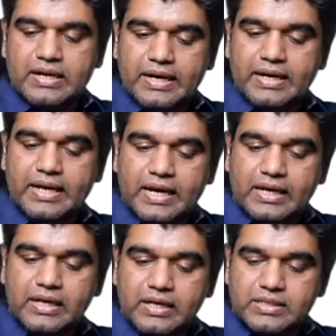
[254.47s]

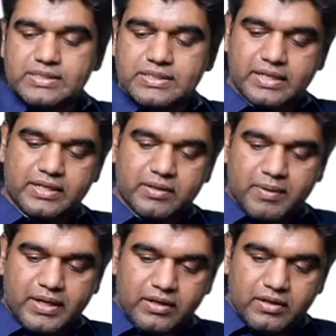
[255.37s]
Indirectly, it is detected
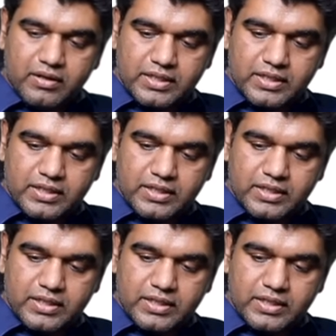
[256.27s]
by